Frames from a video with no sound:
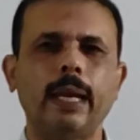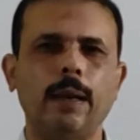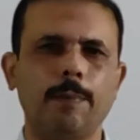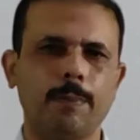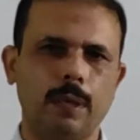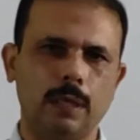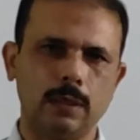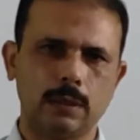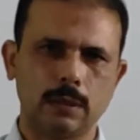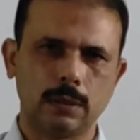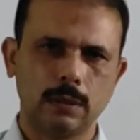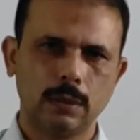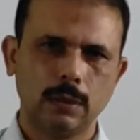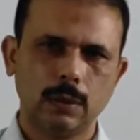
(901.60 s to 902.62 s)
a pass?
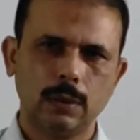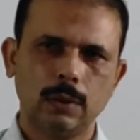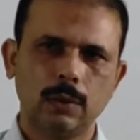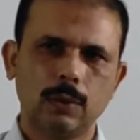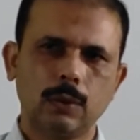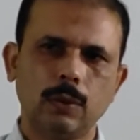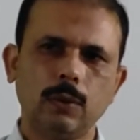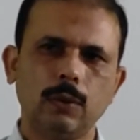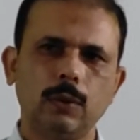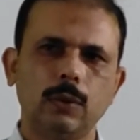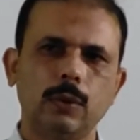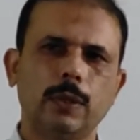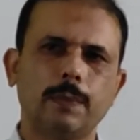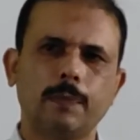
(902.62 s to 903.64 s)
So
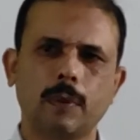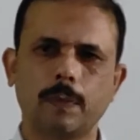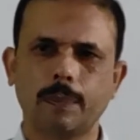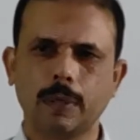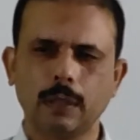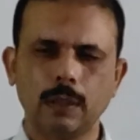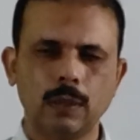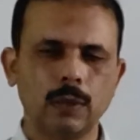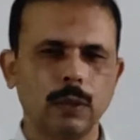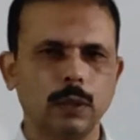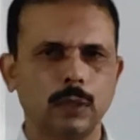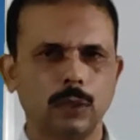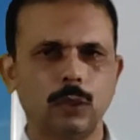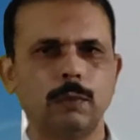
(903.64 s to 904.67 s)
you have
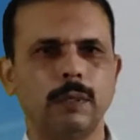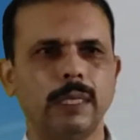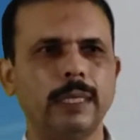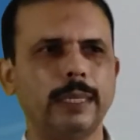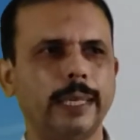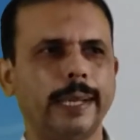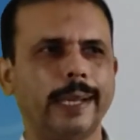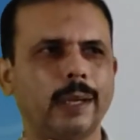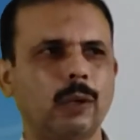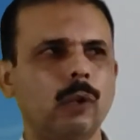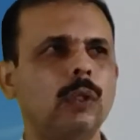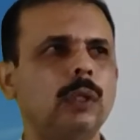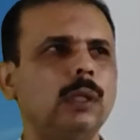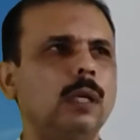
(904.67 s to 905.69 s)
you made
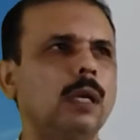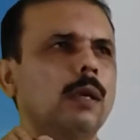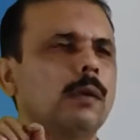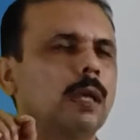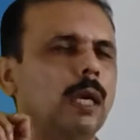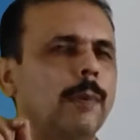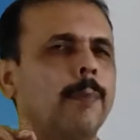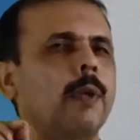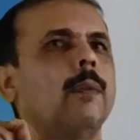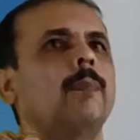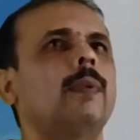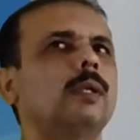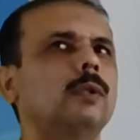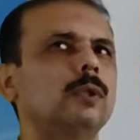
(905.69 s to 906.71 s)
a
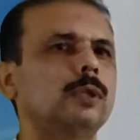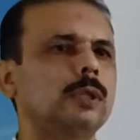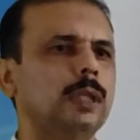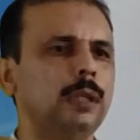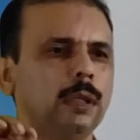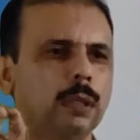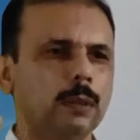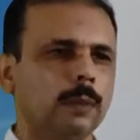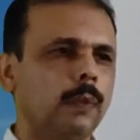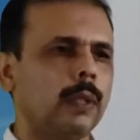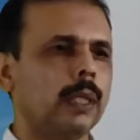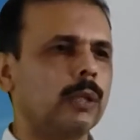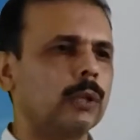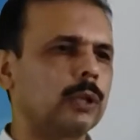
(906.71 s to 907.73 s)
proper question,
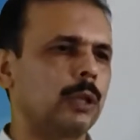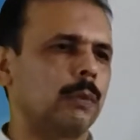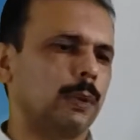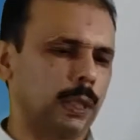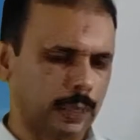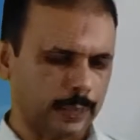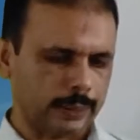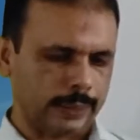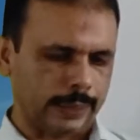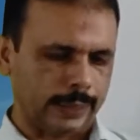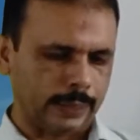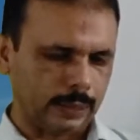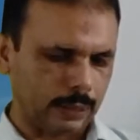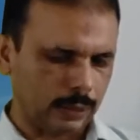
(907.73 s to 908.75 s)
put a question mark at the
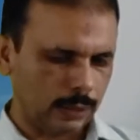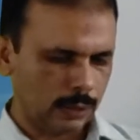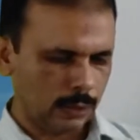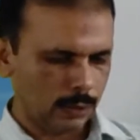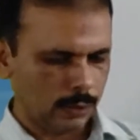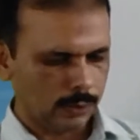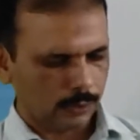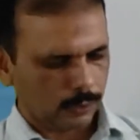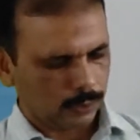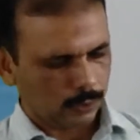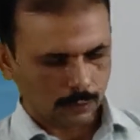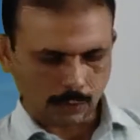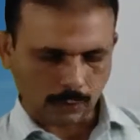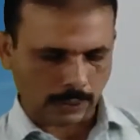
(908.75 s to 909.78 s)
end.
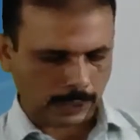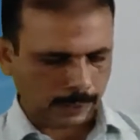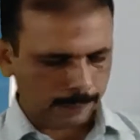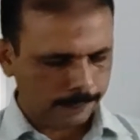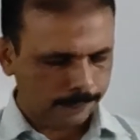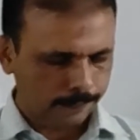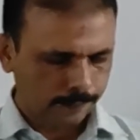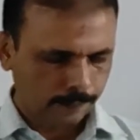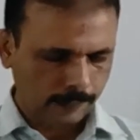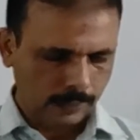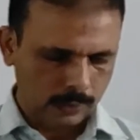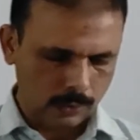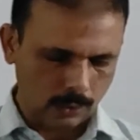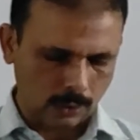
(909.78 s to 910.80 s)
Okay,
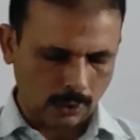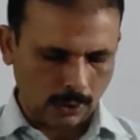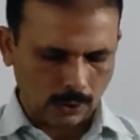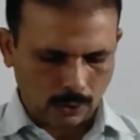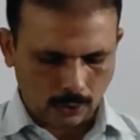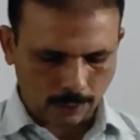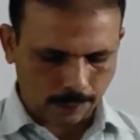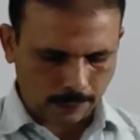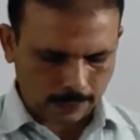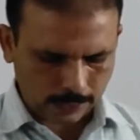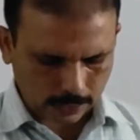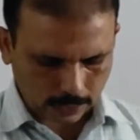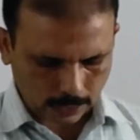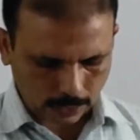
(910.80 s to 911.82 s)
so I hope it
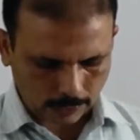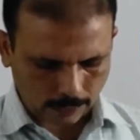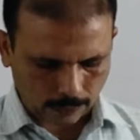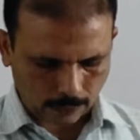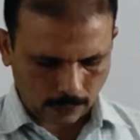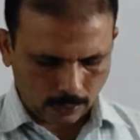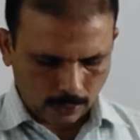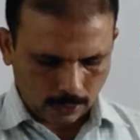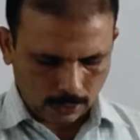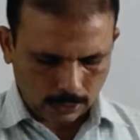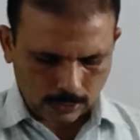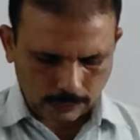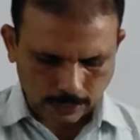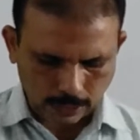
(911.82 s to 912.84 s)
is clear for you.
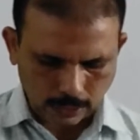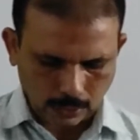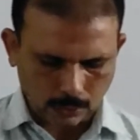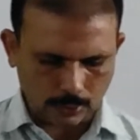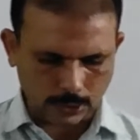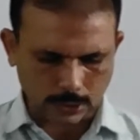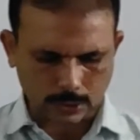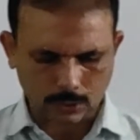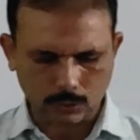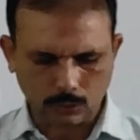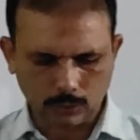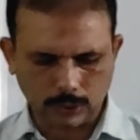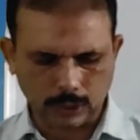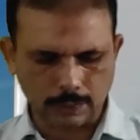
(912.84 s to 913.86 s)
This way you just
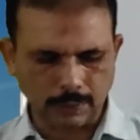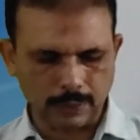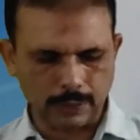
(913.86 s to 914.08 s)
do the